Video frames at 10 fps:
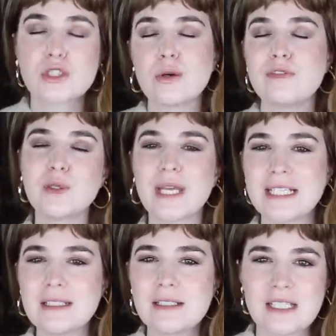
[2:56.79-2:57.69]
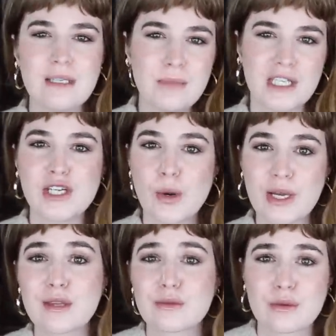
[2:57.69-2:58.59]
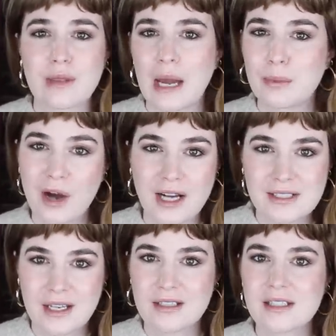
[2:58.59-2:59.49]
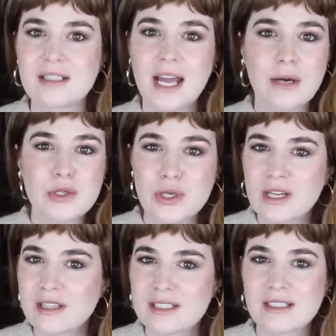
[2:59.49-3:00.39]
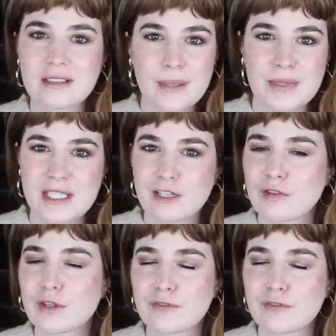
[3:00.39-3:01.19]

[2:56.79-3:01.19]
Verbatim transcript: So if you'd like to see me going through that process, encountering this lipstick for the